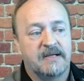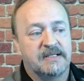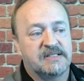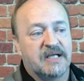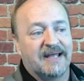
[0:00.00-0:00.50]

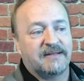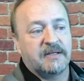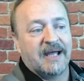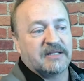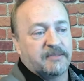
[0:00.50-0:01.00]
It's at
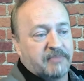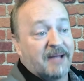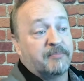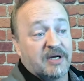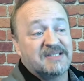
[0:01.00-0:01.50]
at the
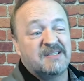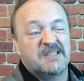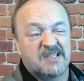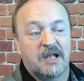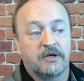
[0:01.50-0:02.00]
at present
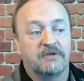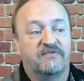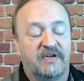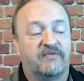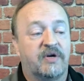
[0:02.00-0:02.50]
it's not a good
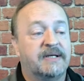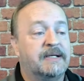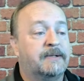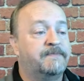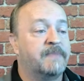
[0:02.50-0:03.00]
fit for
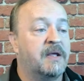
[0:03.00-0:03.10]
India.